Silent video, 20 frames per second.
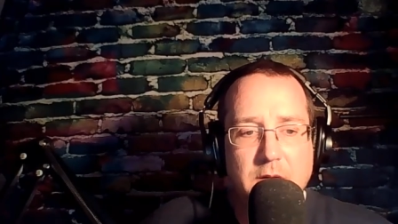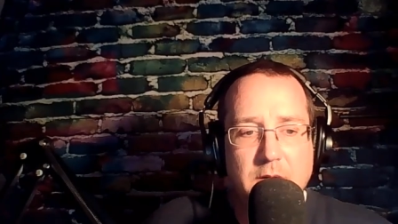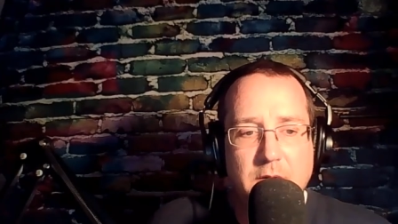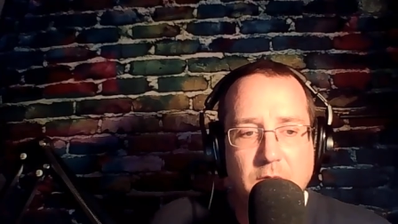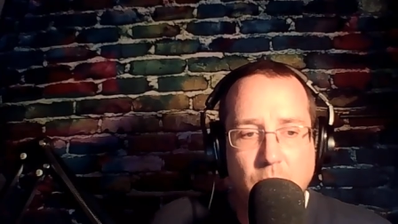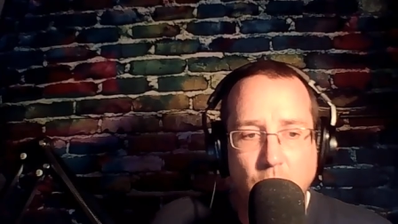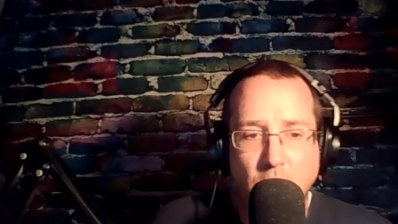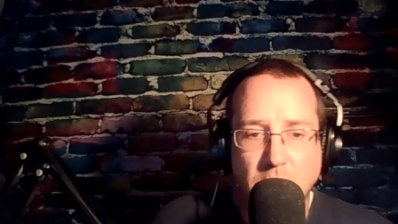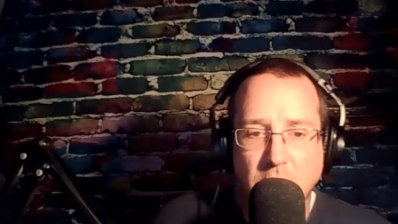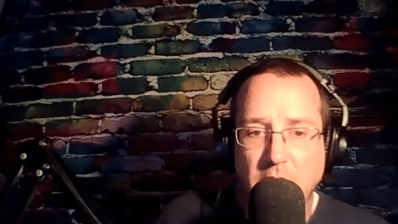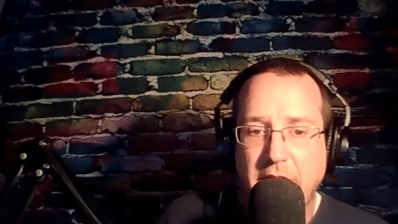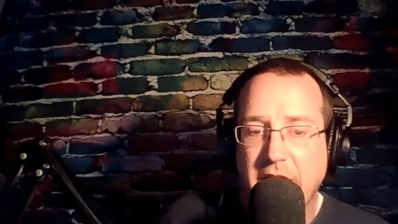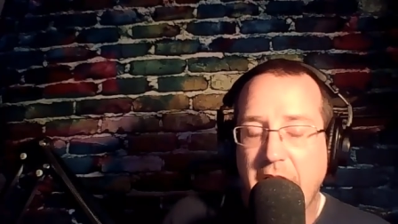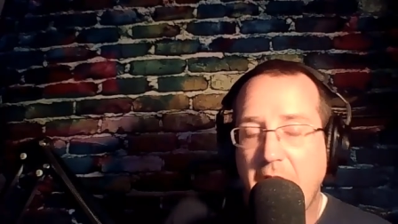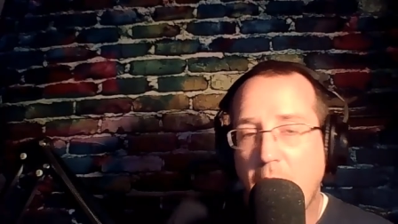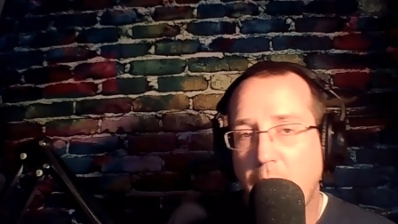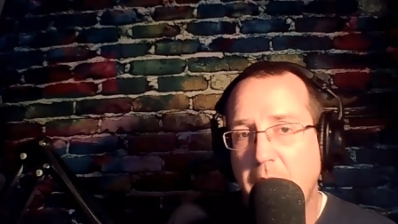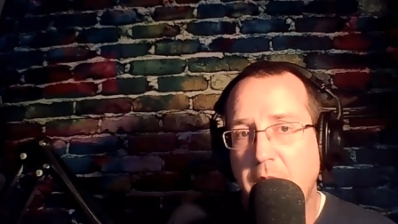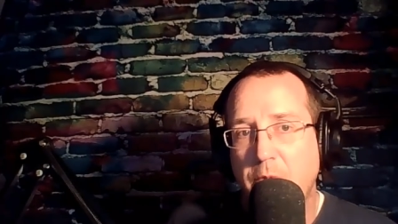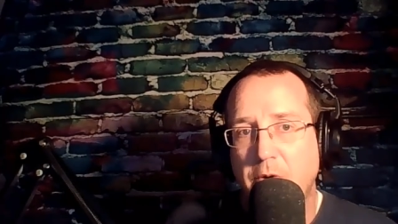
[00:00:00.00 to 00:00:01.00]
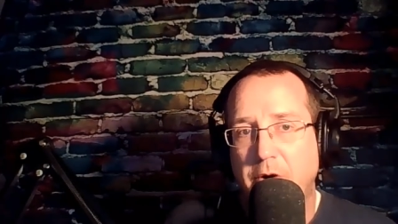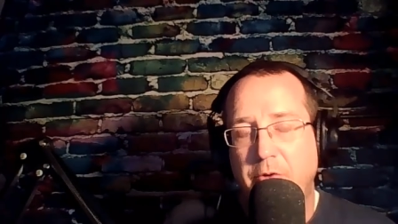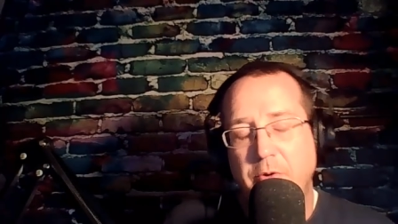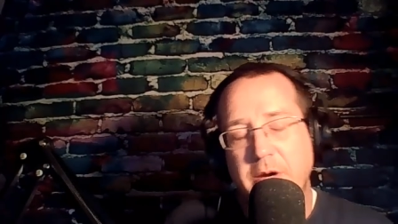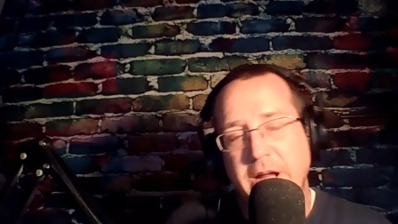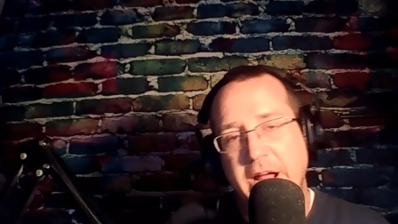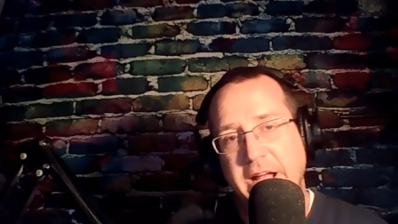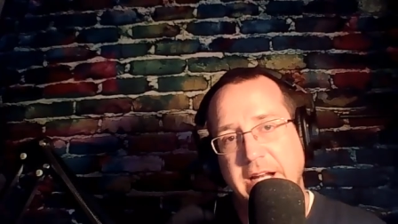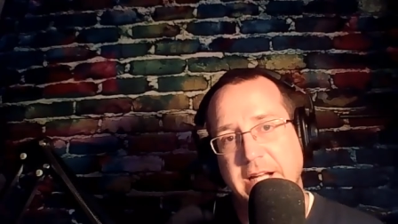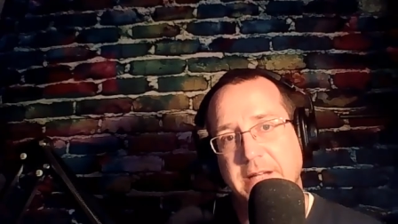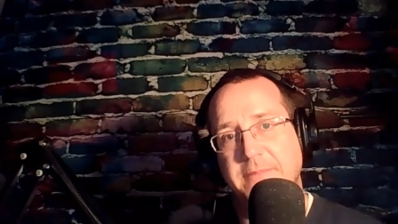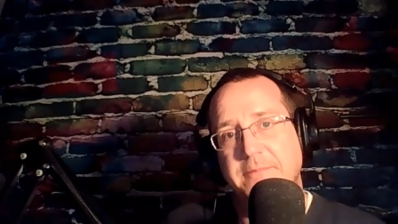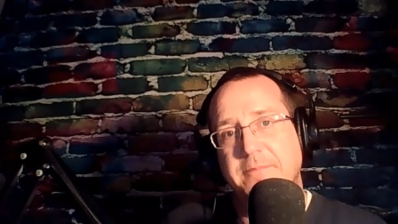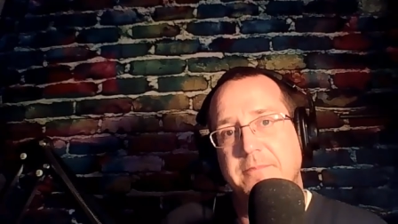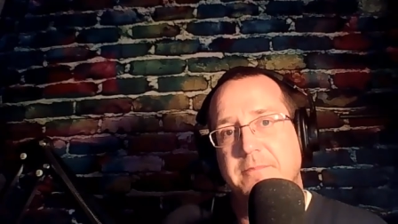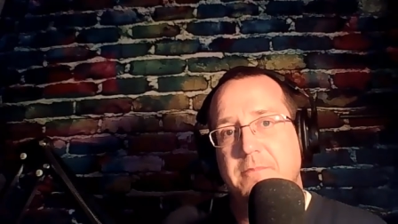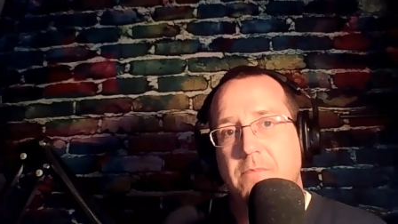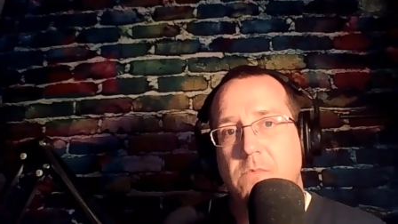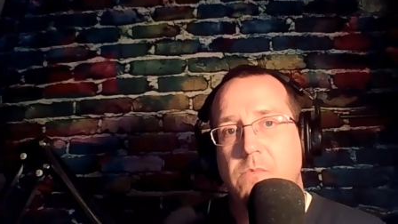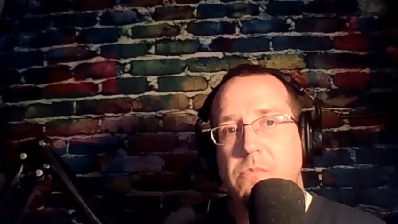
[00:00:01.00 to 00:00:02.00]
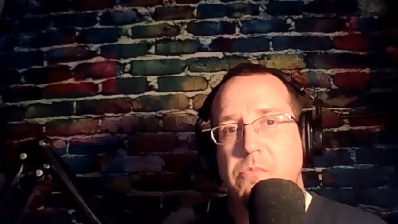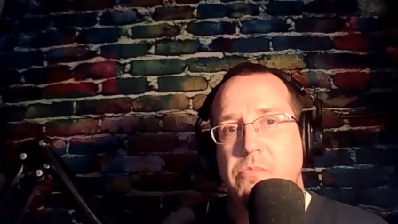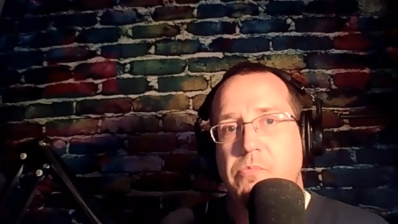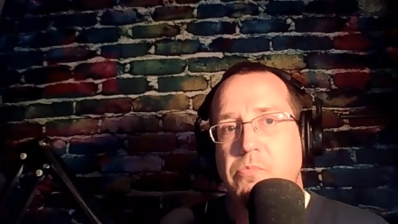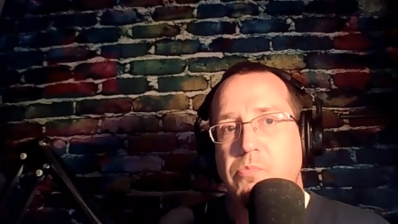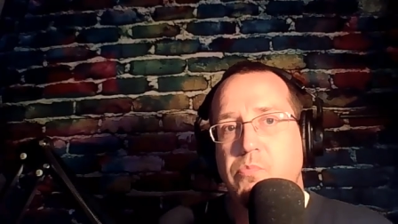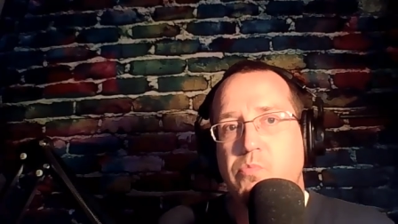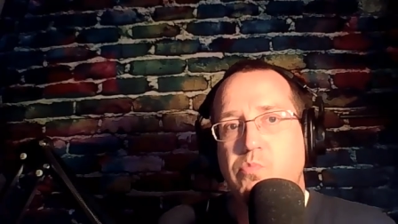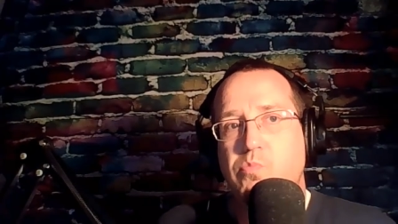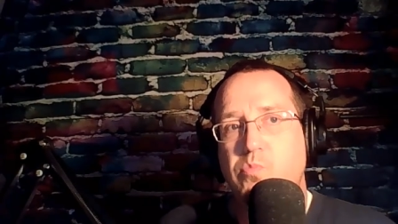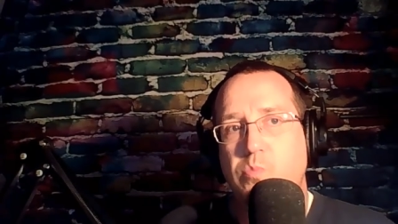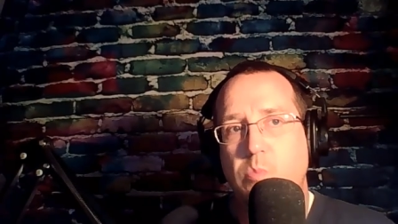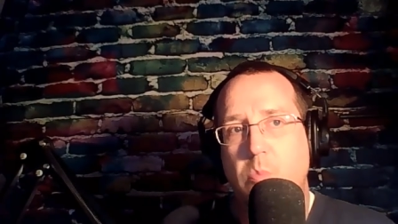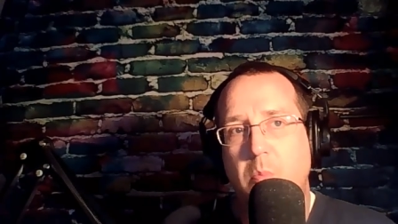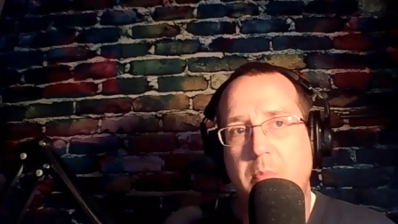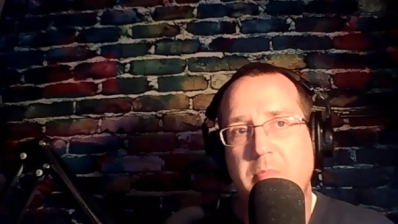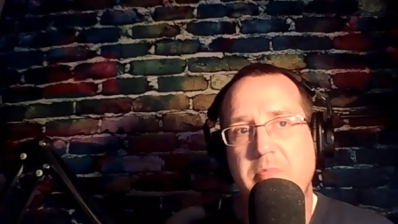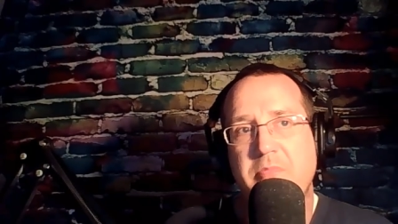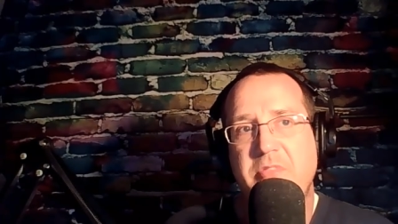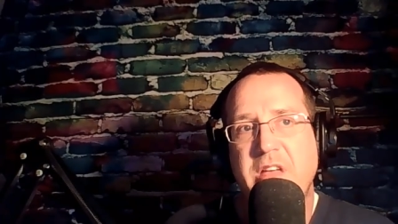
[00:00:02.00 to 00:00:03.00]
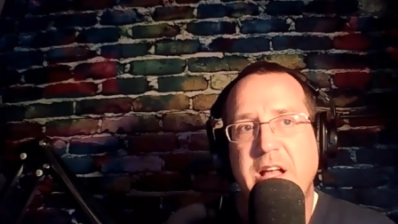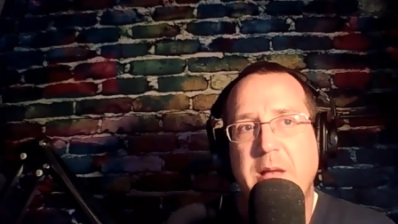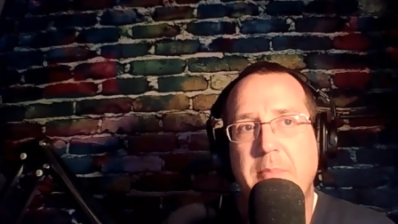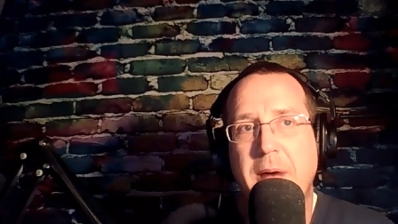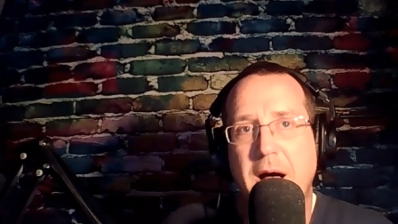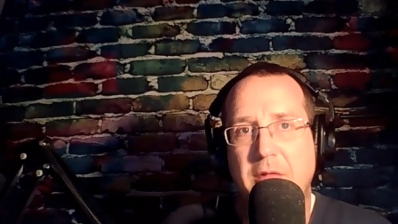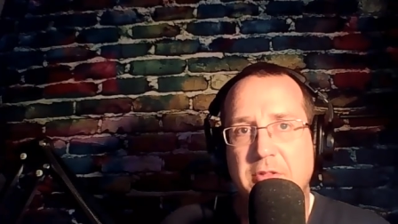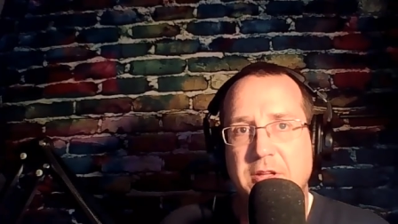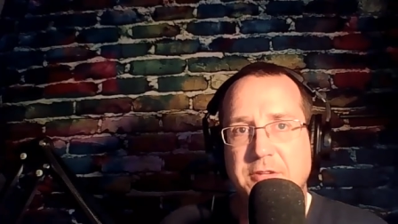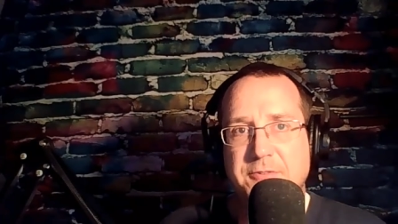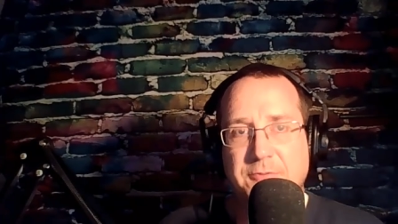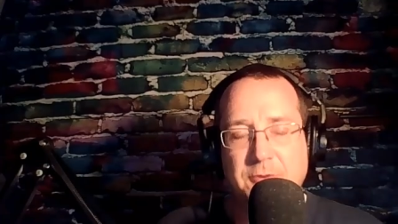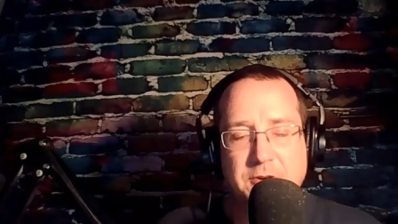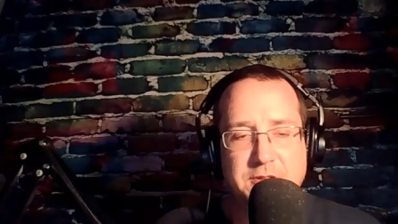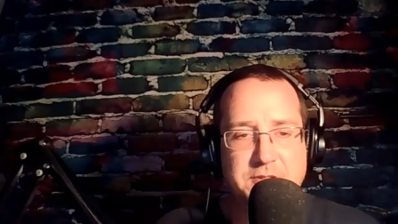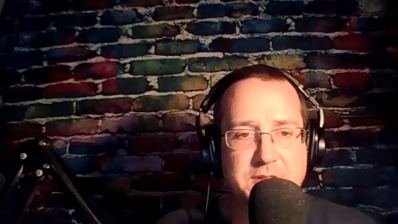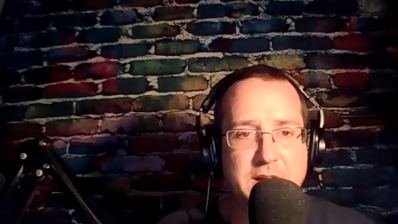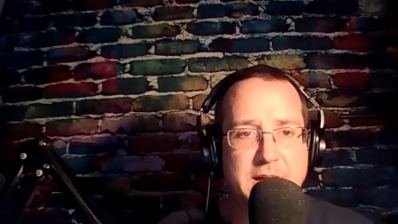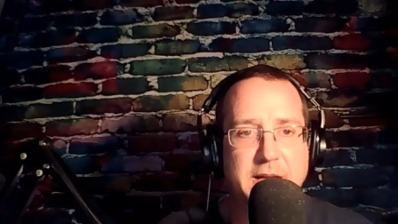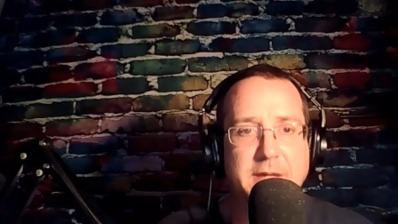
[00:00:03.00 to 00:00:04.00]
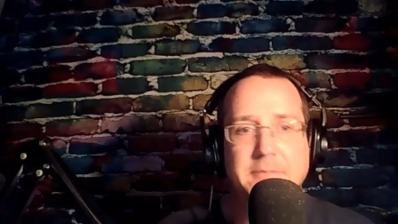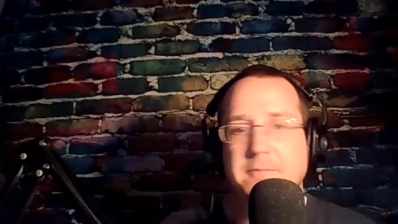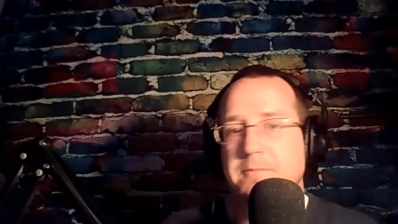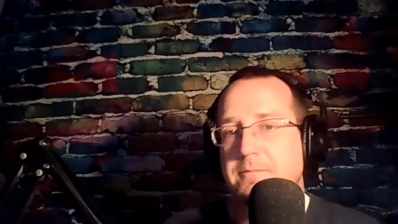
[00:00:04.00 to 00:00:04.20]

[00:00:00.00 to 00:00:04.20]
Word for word: well, look at how we were created. Think about this for a second.